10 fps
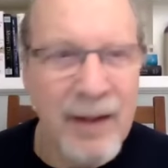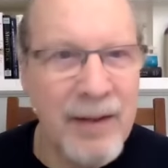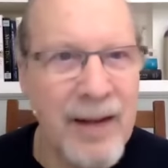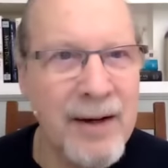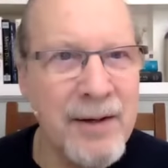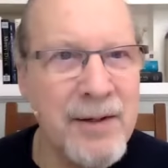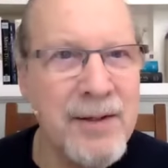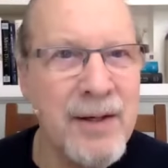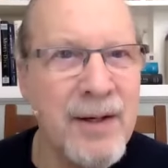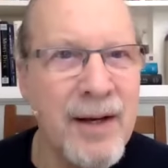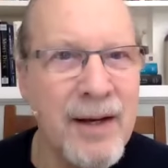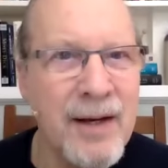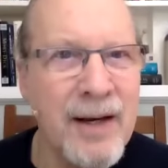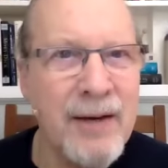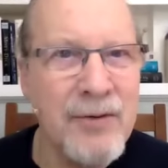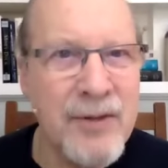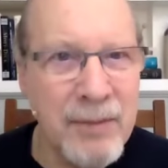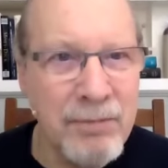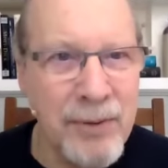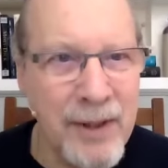that is
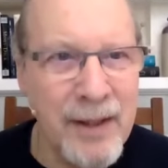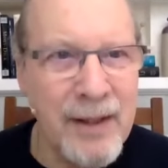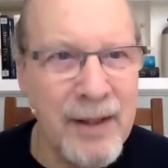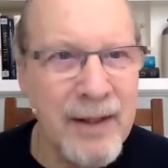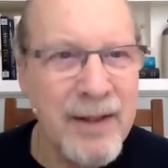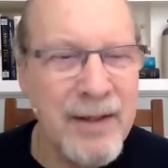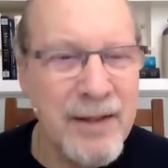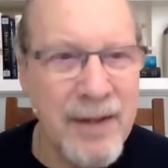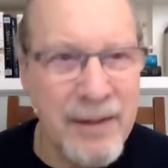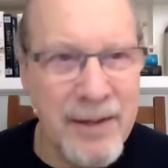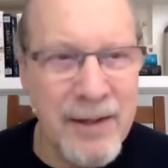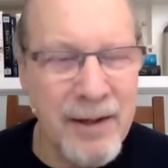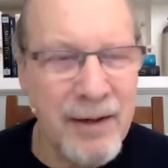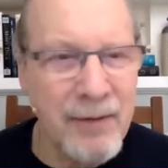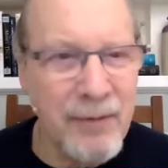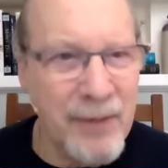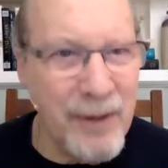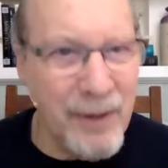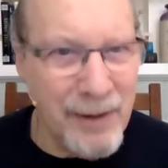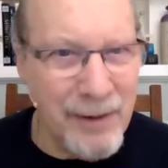simply sensing and
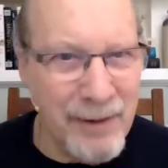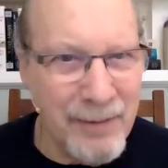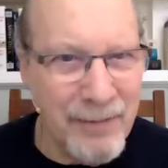feeling,